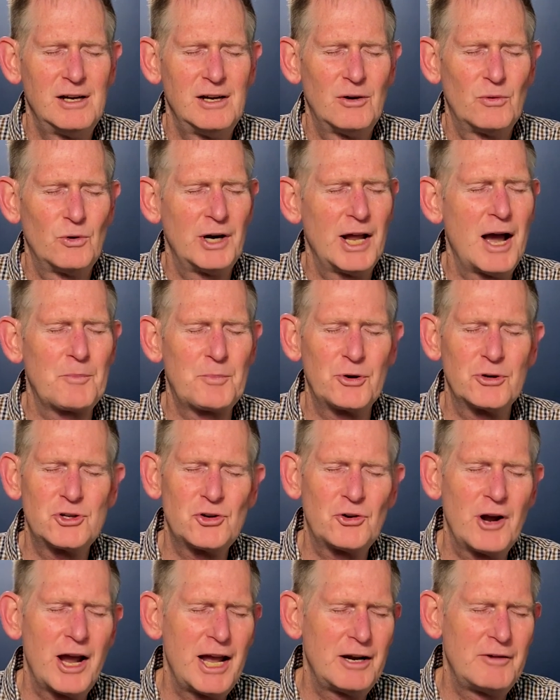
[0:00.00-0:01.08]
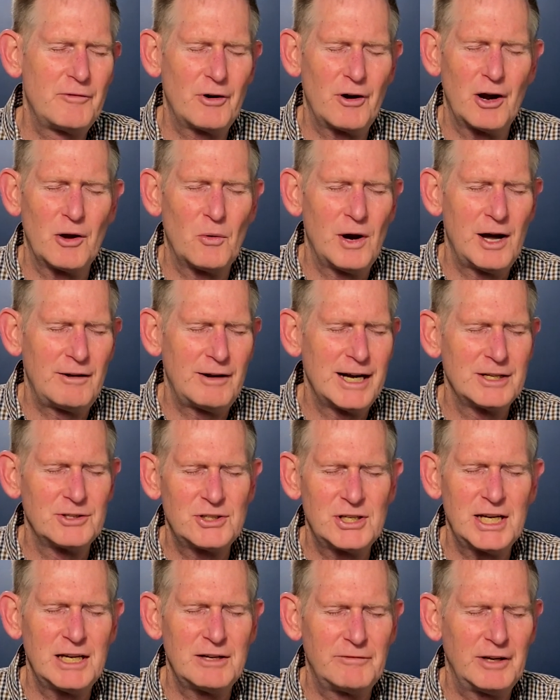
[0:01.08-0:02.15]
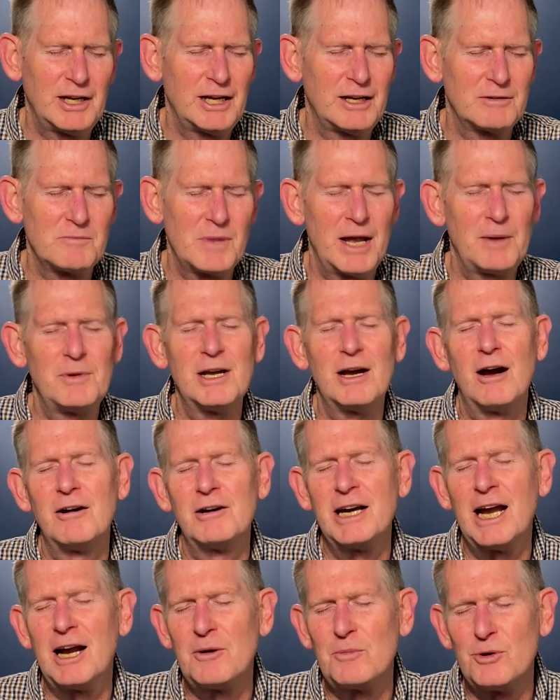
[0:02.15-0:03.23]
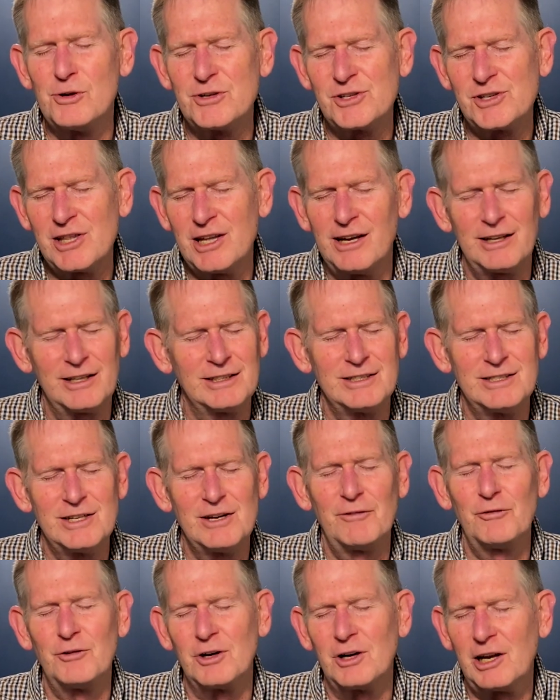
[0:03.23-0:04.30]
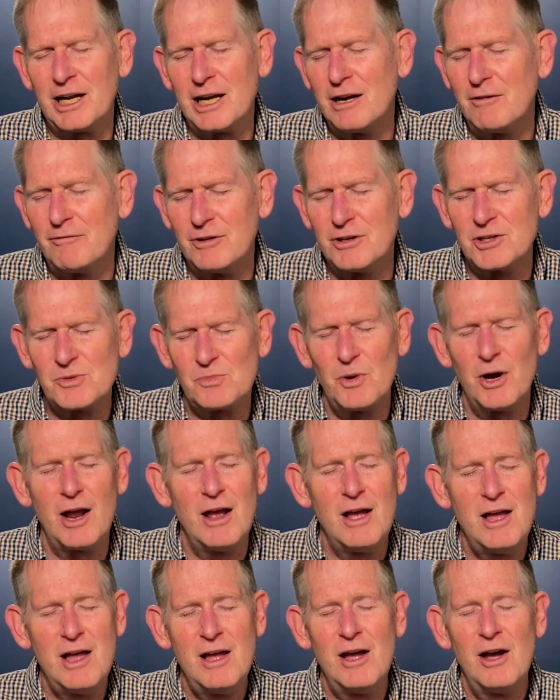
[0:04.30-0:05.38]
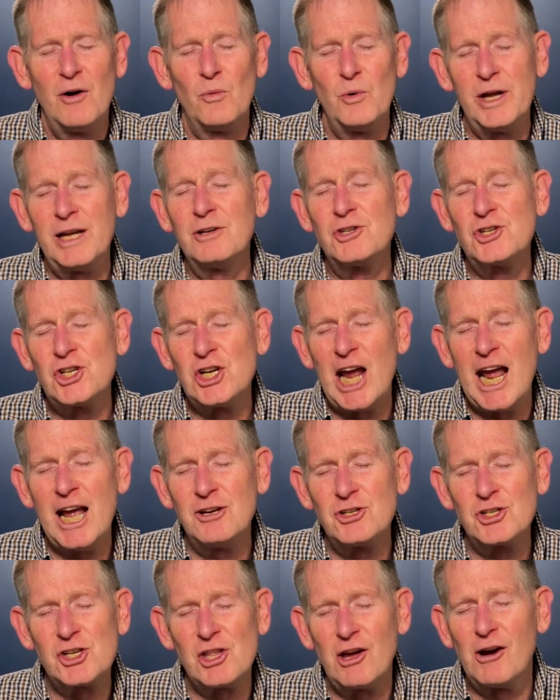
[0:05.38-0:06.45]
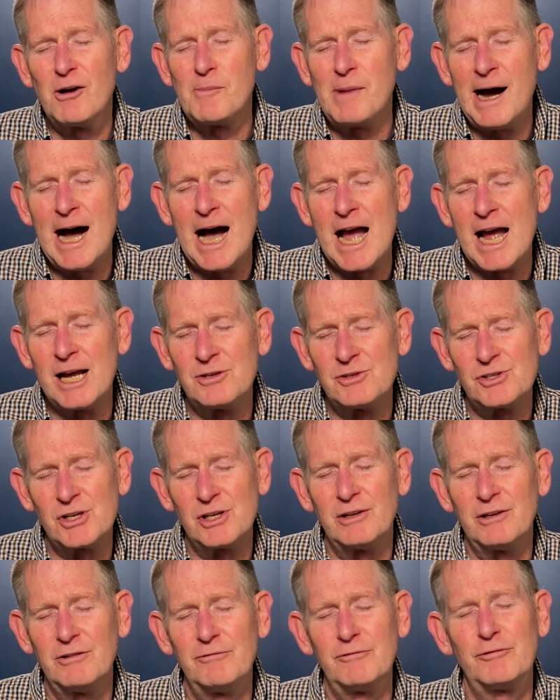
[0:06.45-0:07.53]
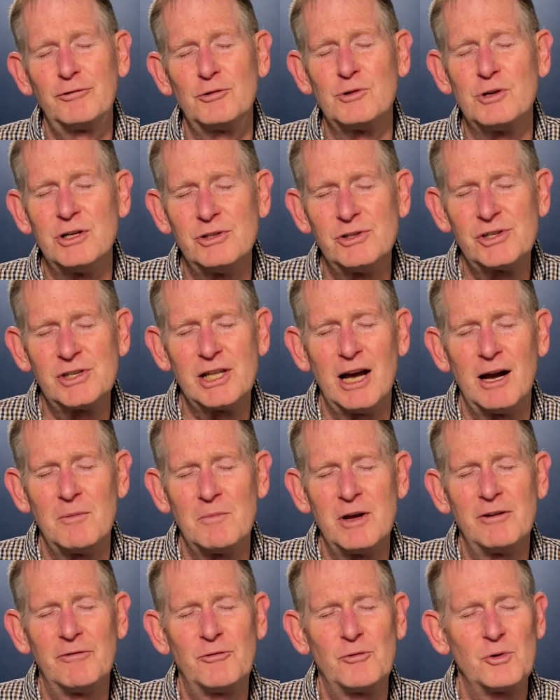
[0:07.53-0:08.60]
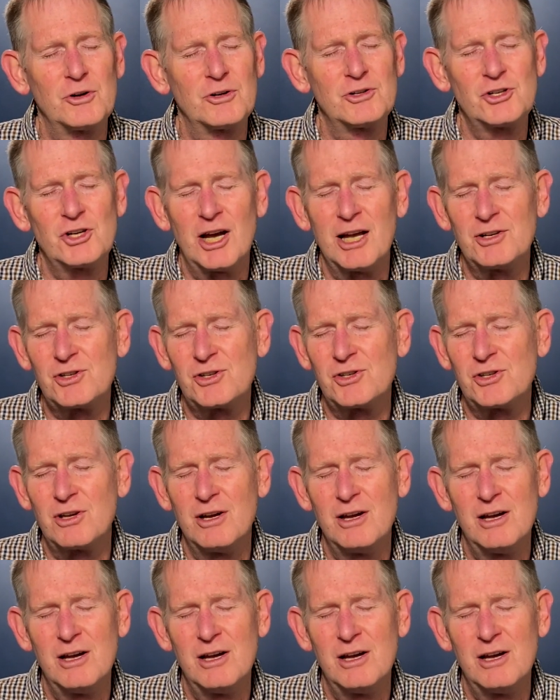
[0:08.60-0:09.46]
we're not portrayed very well on TV, and maybe our neighbors think differently of us, but we can change their minds and influence them if we're just